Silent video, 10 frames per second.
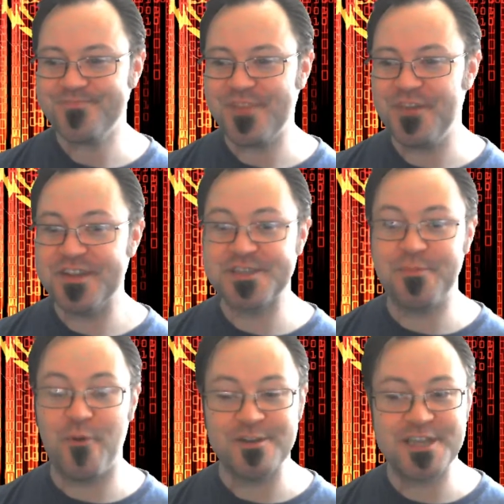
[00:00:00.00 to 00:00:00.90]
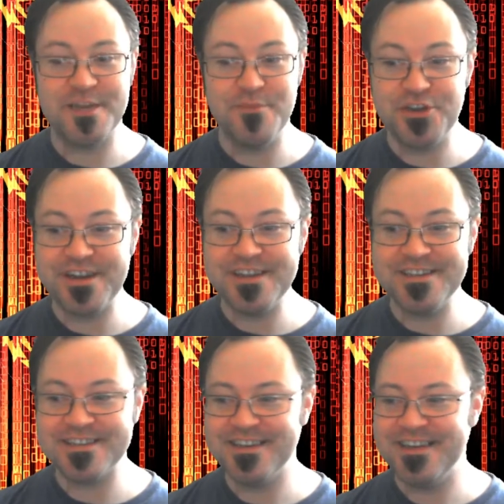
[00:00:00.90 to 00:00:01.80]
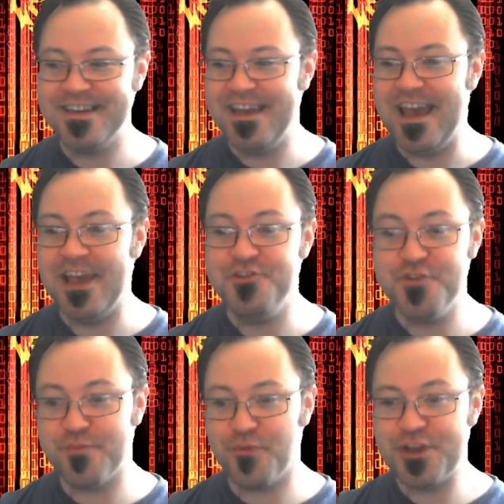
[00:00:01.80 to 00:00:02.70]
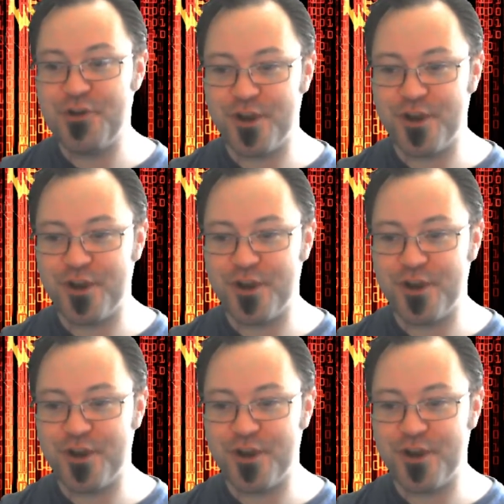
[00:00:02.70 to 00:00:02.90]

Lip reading: that supports communities, and you can bring your